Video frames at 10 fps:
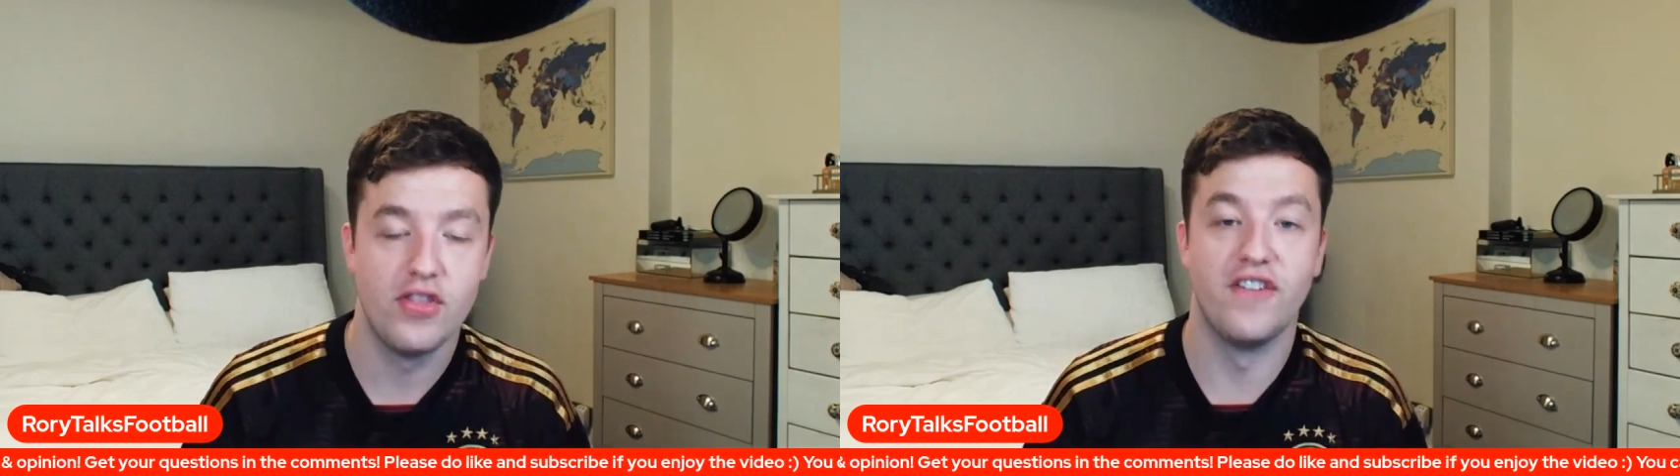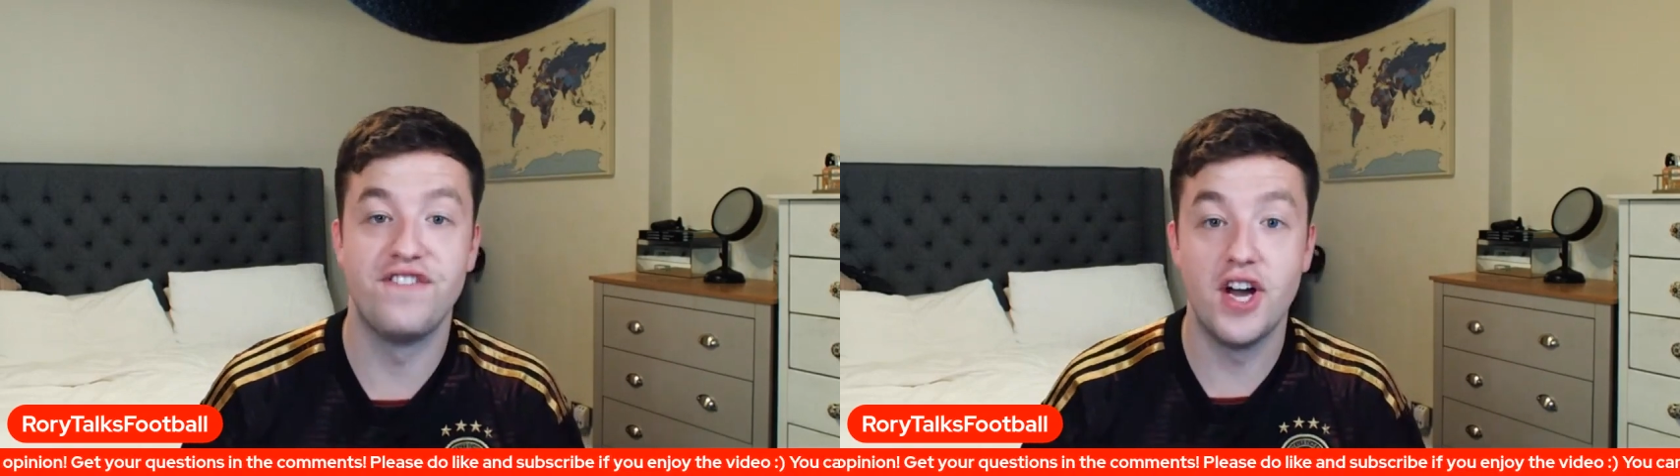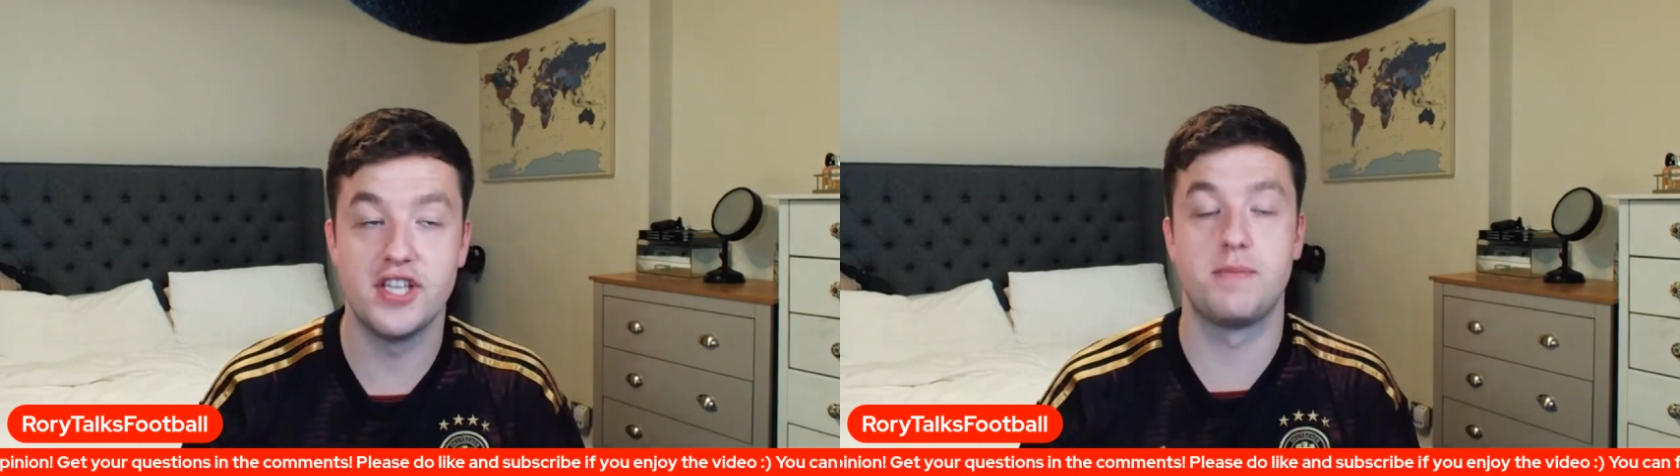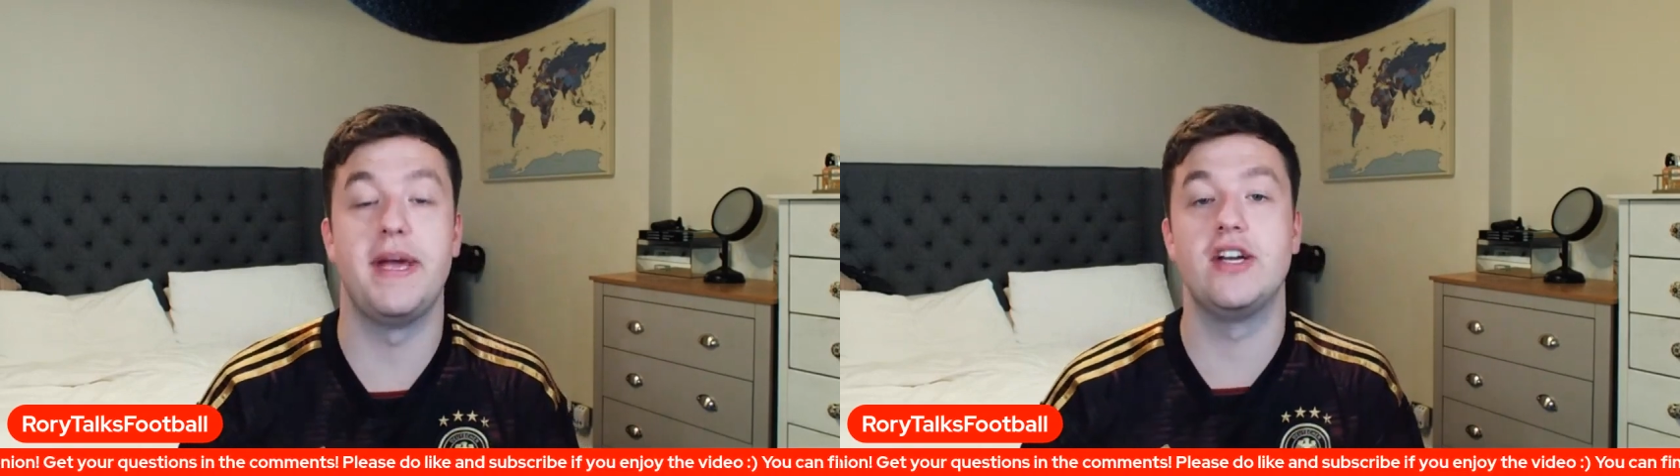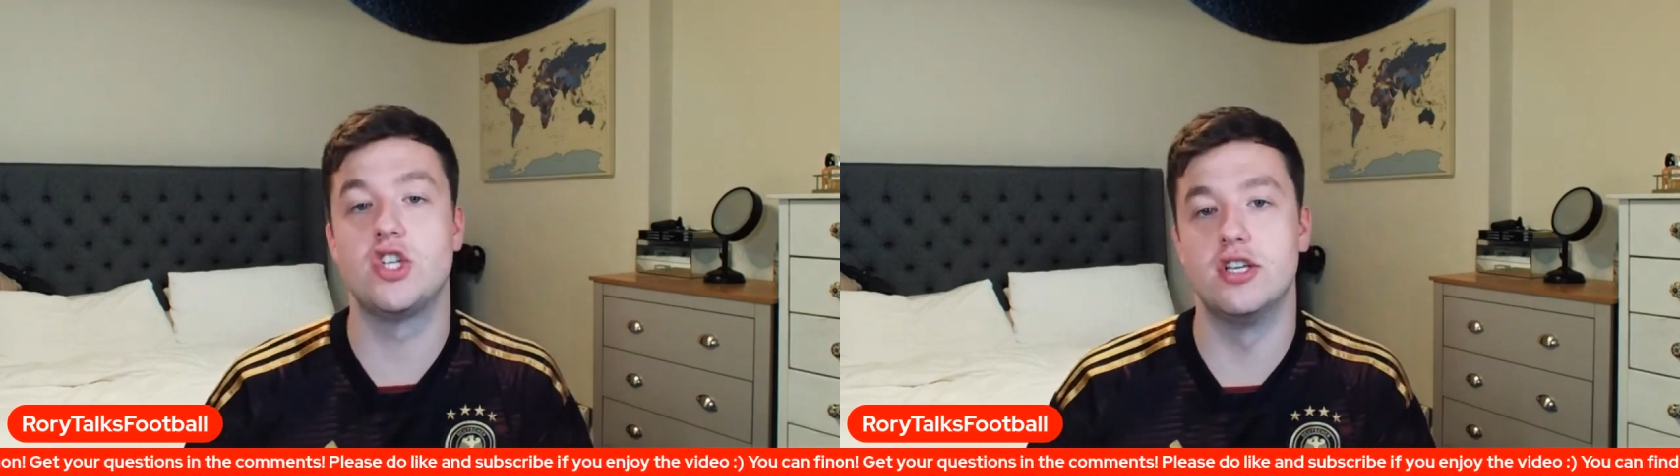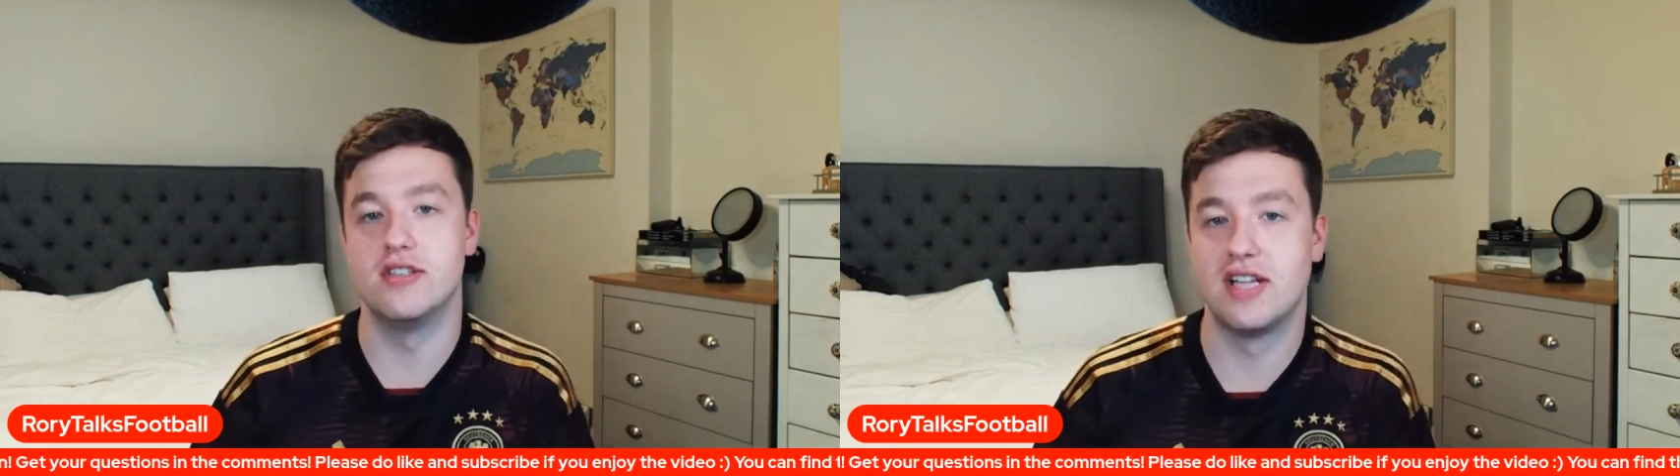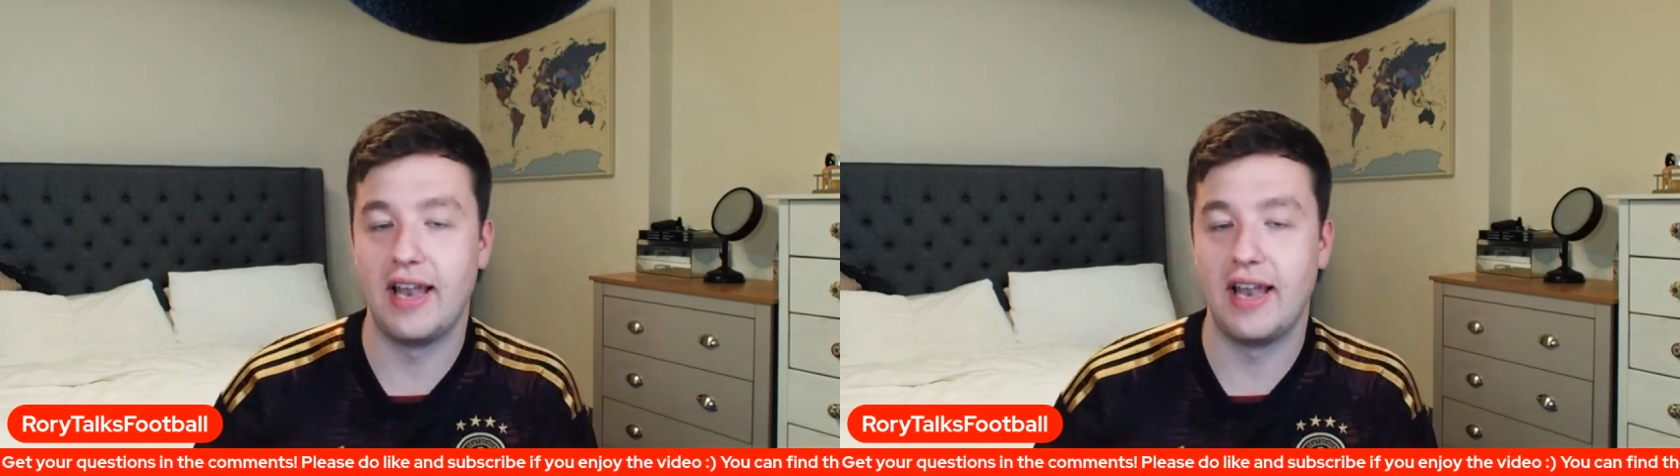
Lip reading: the first pictures,